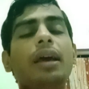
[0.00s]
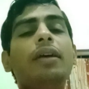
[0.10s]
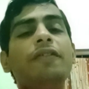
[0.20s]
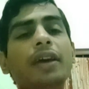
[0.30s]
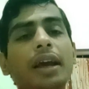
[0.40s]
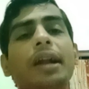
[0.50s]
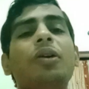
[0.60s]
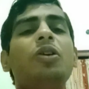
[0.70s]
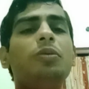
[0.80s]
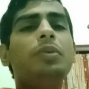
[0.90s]
If he
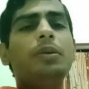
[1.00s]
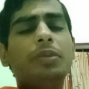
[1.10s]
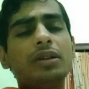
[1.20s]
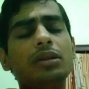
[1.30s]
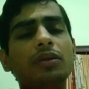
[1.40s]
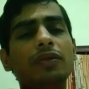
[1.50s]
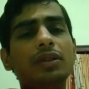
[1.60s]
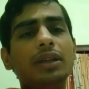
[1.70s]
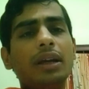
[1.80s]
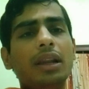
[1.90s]
cannot be present
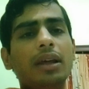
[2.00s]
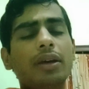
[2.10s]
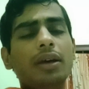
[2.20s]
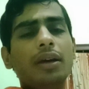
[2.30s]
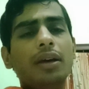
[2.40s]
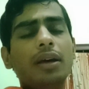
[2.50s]
physically,